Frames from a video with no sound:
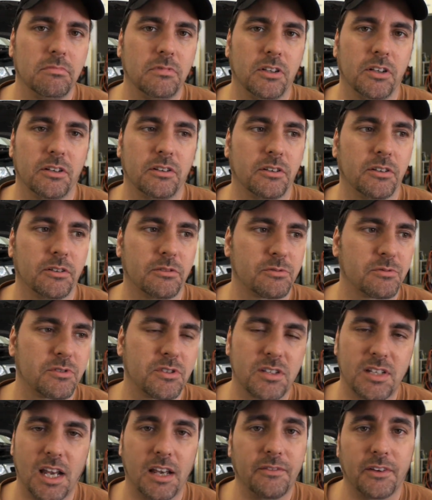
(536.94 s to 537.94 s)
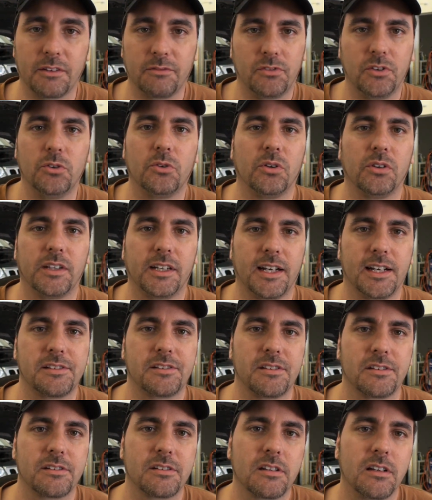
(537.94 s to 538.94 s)
you're, you're saving fuel in
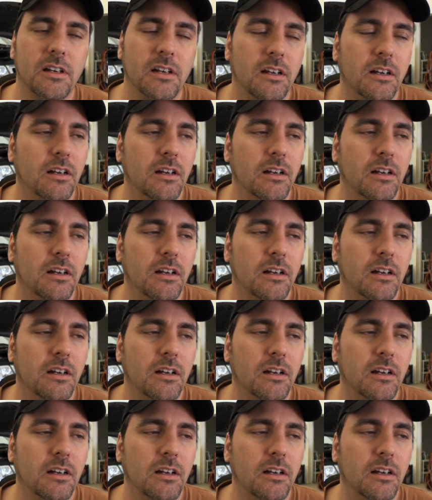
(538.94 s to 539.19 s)
essence.